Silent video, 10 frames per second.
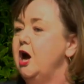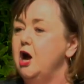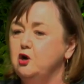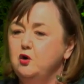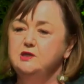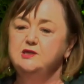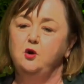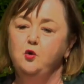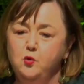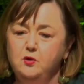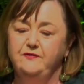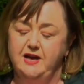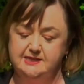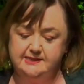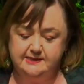across all of
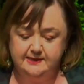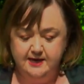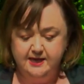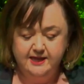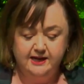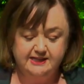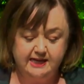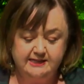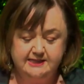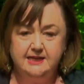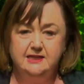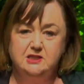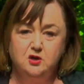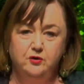us that is intent